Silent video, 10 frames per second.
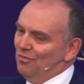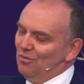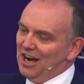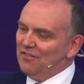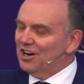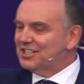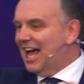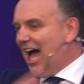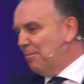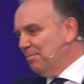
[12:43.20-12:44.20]
whatever is
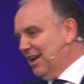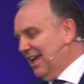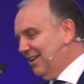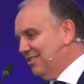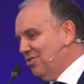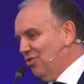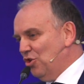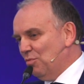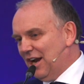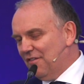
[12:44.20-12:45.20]
happening to
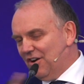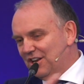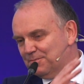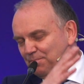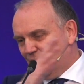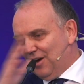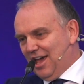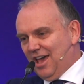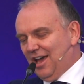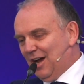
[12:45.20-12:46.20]
you, whatever is
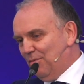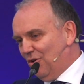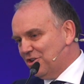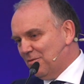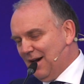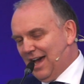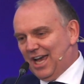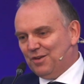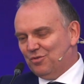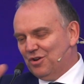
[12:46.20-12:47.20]
preying upon your
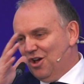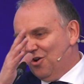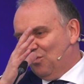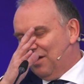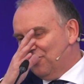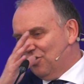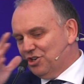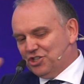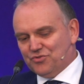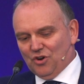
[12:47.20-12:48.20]
mind, whatever you're
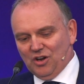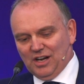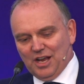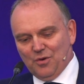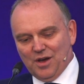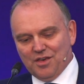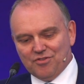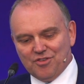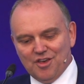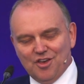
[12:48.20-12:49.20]
struggling with,